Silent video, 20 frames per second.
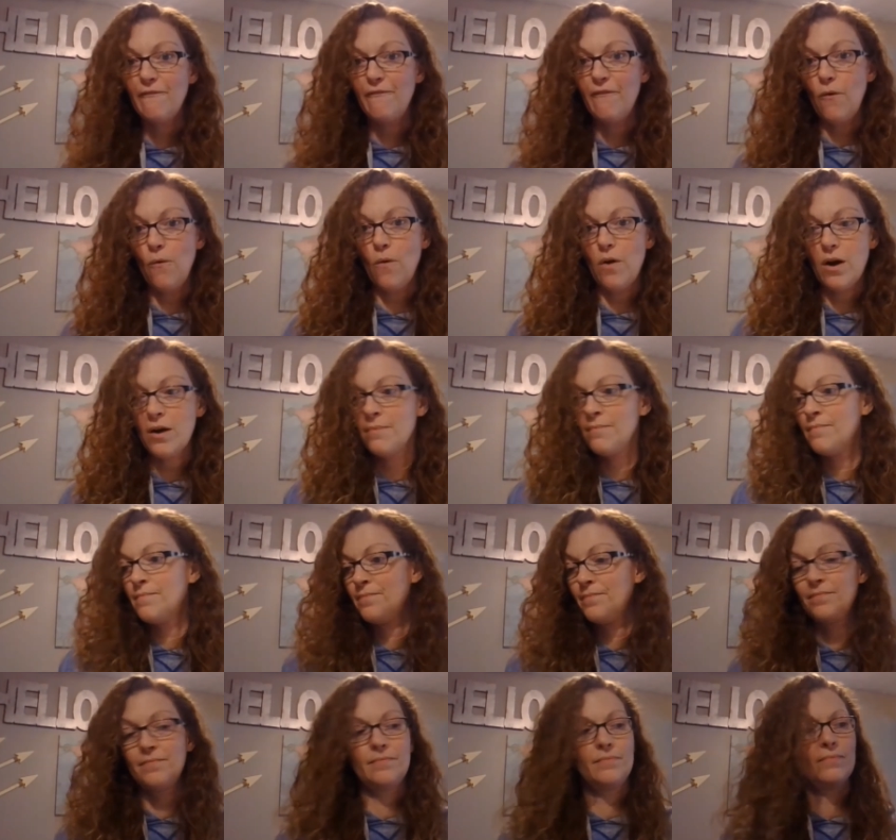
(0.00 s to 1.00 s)
4.
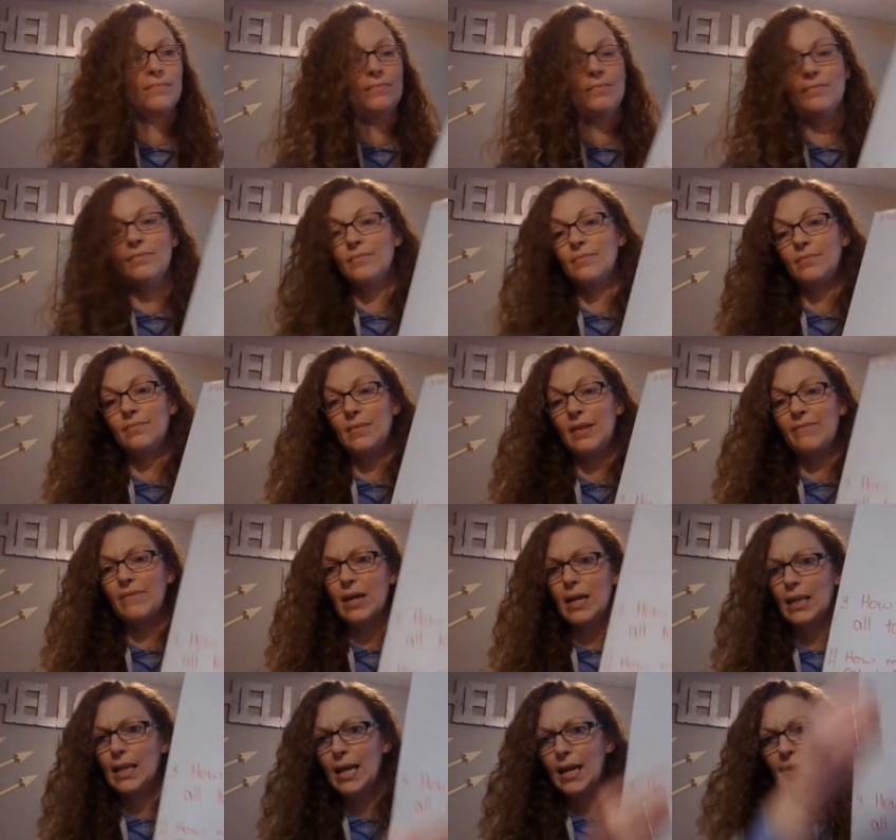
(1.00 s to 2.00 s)

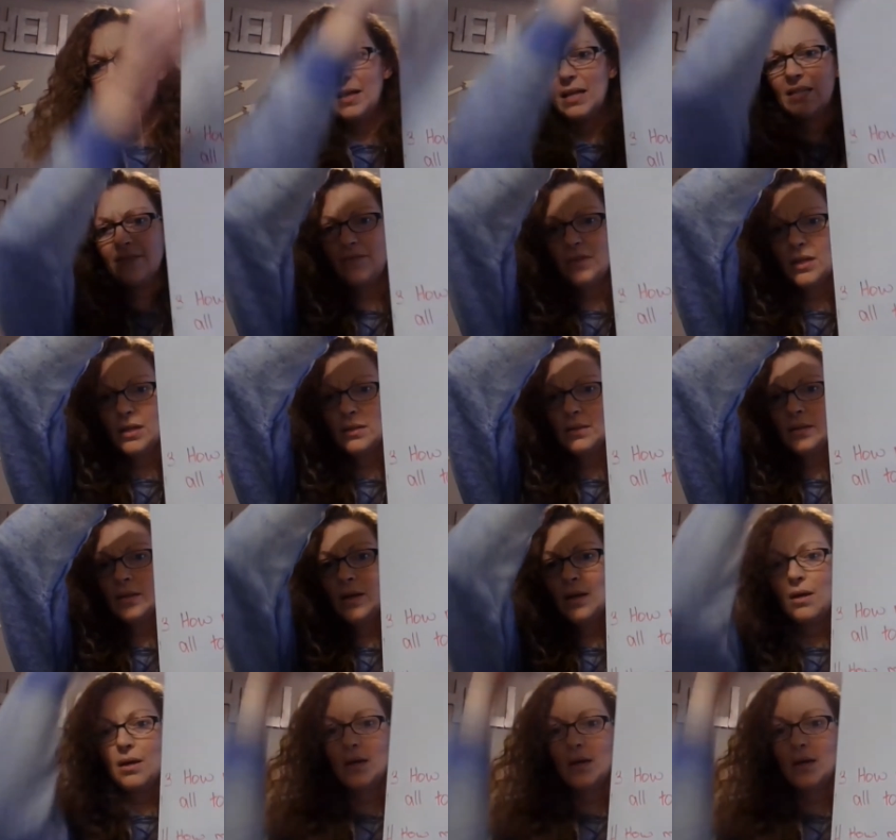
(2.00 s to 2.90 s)
Got a lot of things for this.